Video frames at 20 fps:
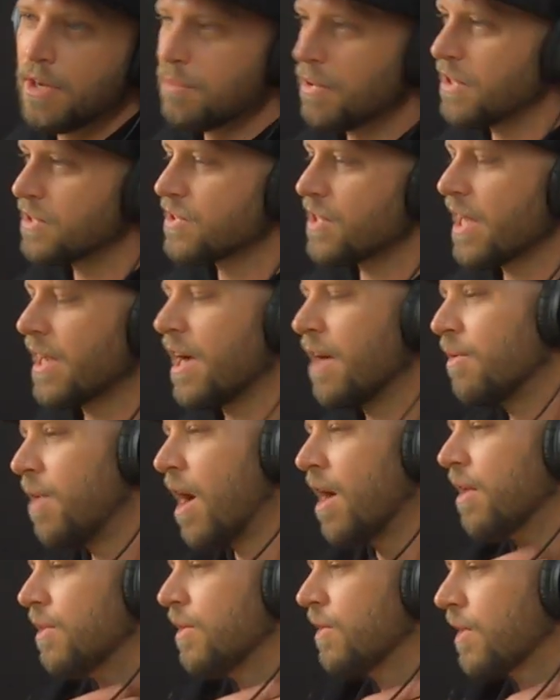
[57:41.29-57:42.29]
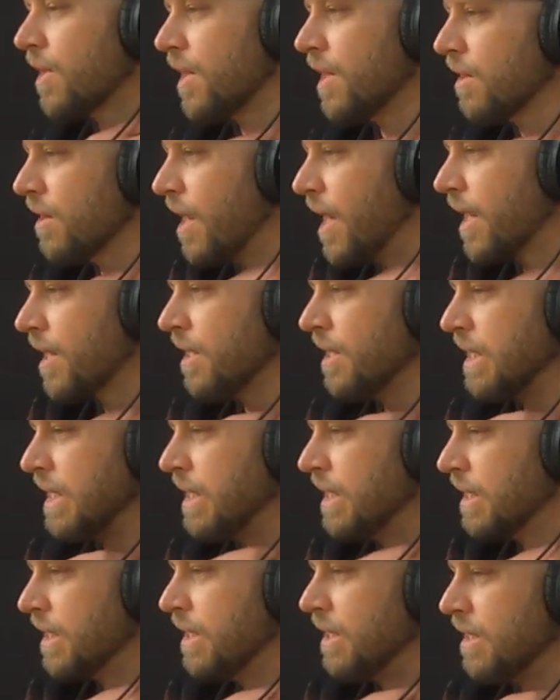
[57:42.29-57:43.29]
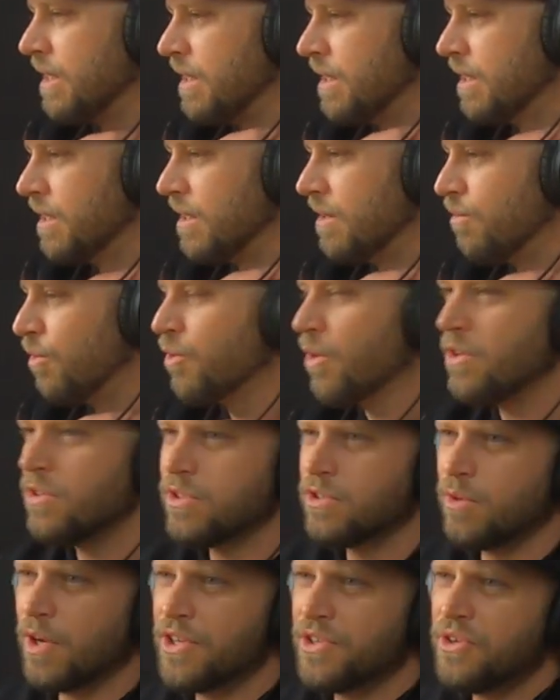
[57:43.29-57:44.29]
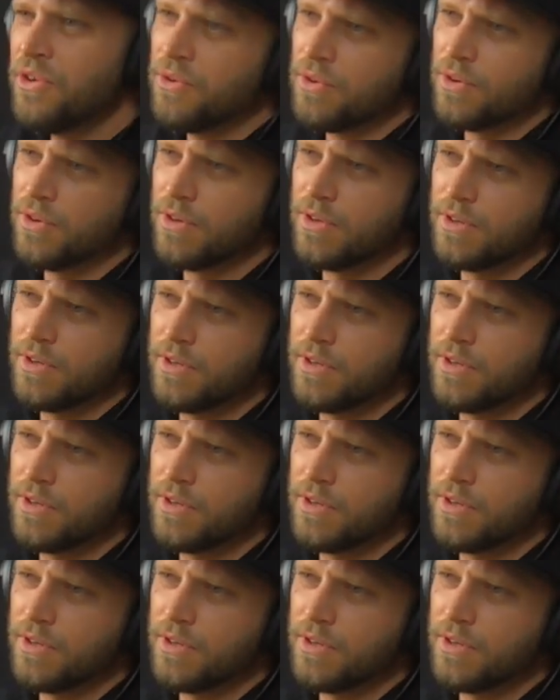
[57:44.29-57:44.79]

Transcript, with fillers: But it's like I, I look at it like, what else do I do?